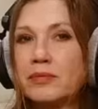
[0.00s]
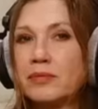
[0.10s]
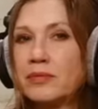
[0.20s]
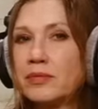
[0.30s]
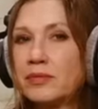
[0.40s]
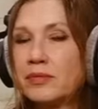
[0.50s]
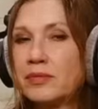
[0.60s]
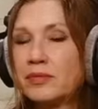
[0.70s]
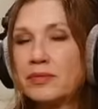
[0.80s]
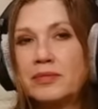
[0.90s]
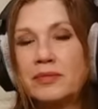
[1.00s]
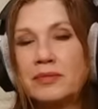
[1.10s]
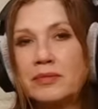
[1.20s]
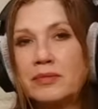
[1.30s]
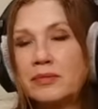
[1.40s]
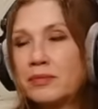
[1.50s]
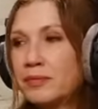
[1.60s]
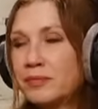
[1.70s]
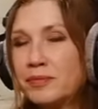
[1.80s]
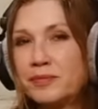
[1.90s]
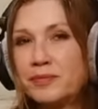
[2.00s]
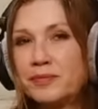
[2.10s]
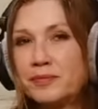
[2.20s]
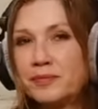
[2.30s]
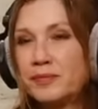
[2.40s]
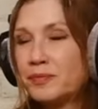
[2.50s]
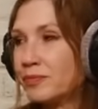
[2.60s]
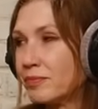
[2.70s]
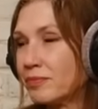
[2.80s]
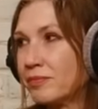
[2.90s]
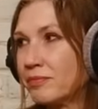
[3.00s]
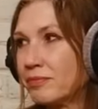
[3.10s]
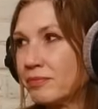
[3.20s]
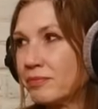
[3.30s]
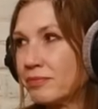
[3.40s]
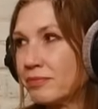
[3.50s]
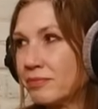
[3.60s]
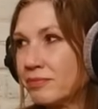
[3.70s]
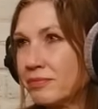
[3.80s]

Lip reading: (silent)